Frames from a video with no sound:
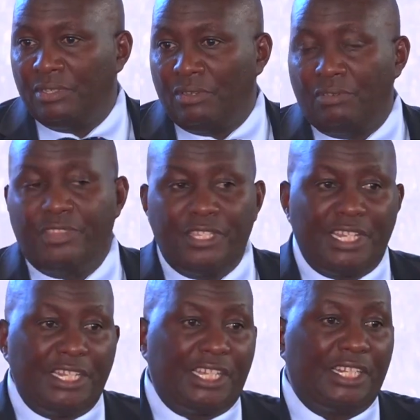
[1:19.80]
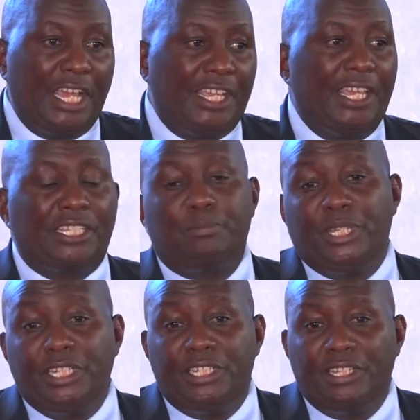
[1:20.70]
of these
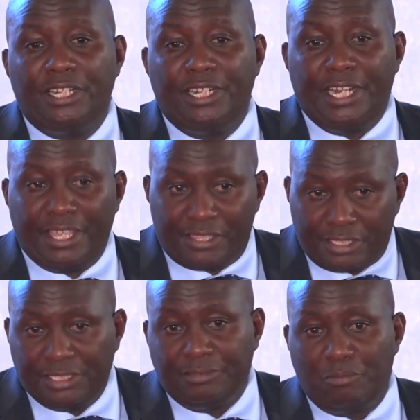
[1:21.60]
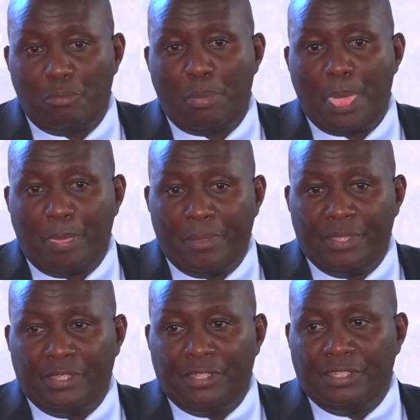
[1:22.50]
unexplained deaths.
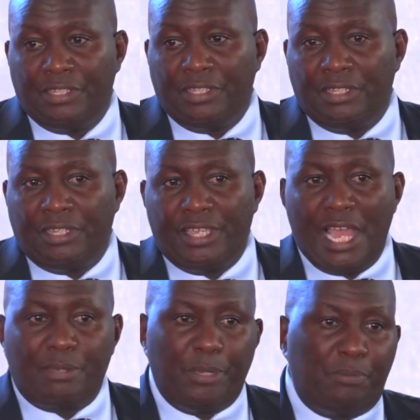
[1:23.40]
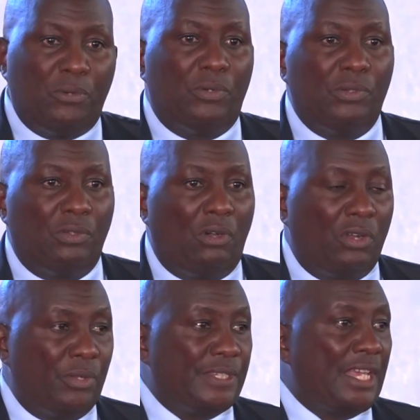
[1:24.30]
Young people
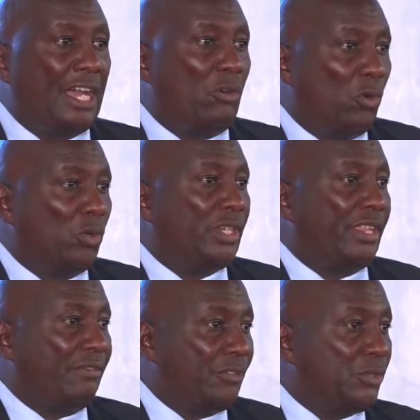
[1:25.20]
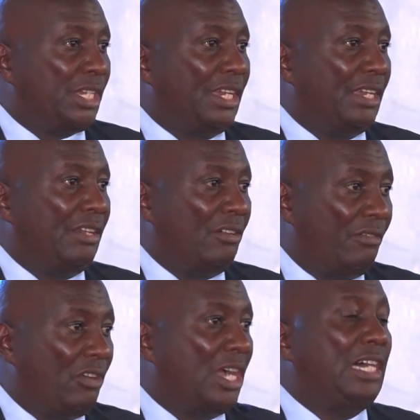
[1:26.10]
always hold the future of our